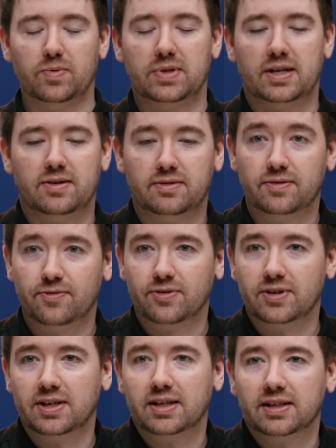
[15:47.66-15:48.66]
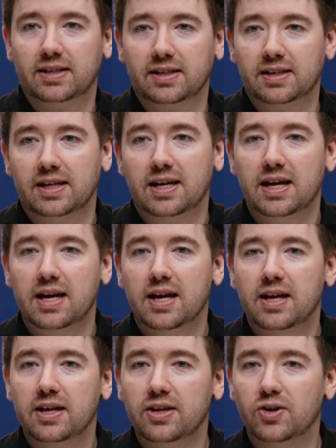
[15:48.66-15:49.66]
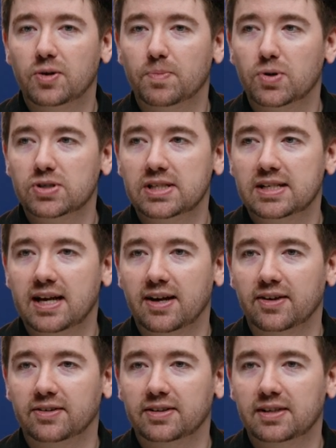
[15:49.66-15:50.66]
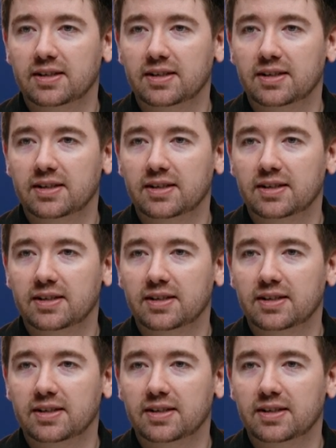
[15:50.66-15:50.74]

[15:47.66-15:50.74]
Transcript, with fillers: put that out in front like that. You can push it down